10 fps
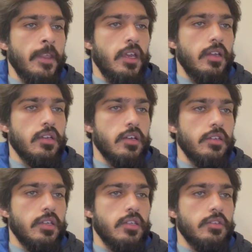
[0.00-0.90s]
It
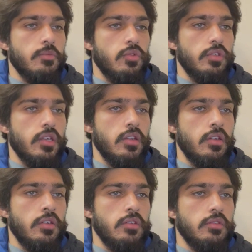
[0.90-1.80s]
contains more
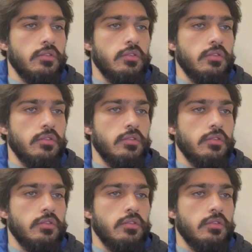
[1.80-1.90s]
than